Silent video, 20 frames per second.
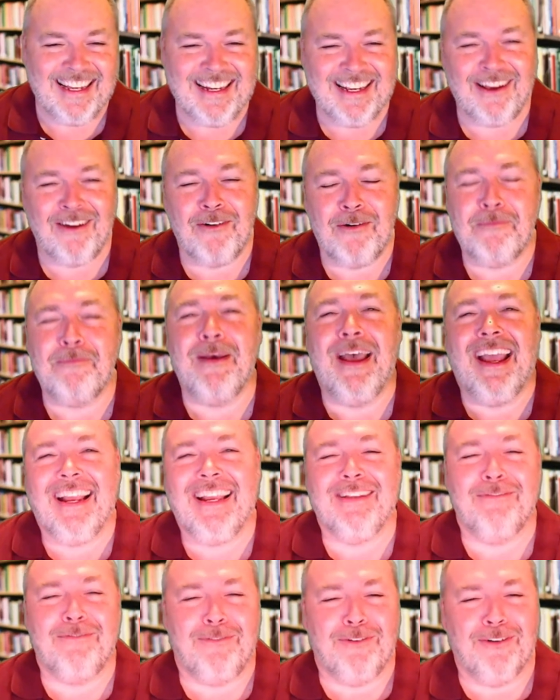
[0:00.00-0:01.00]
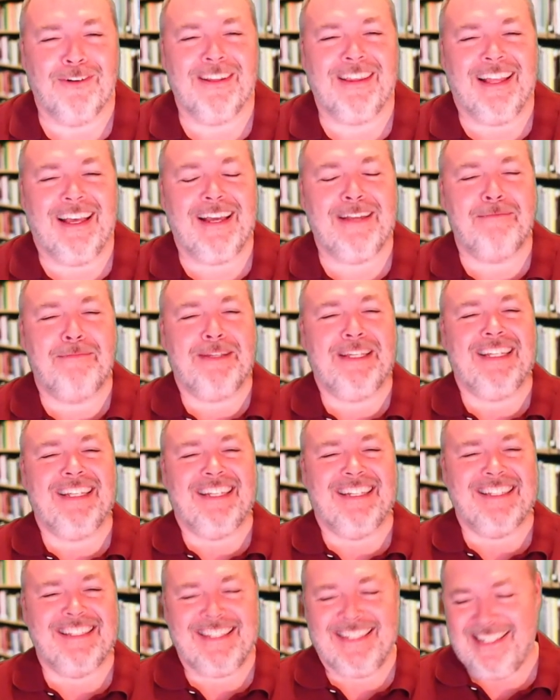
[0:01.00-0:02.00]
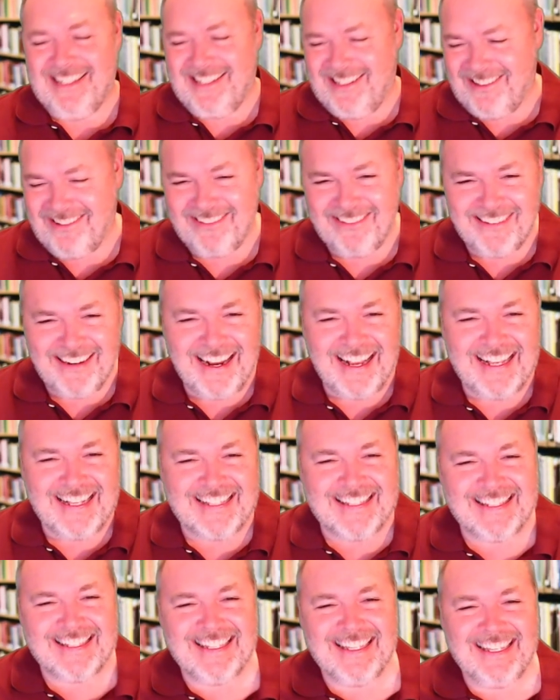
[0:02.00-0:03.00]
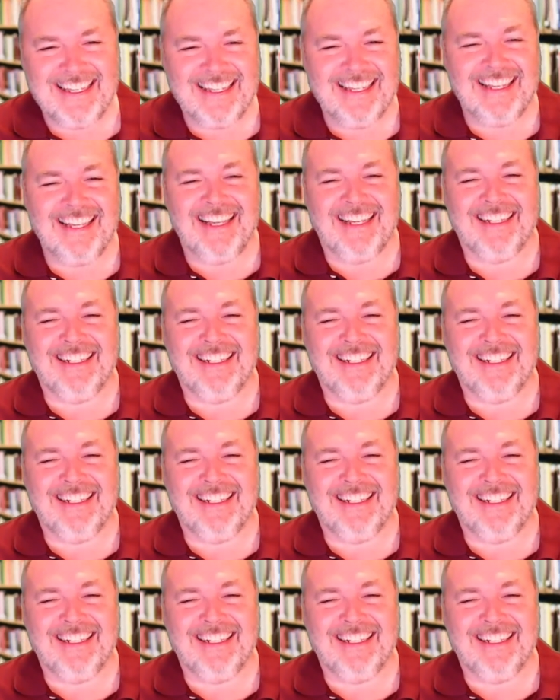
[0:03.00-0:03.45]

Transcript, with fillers: going back and forth on me is crazy.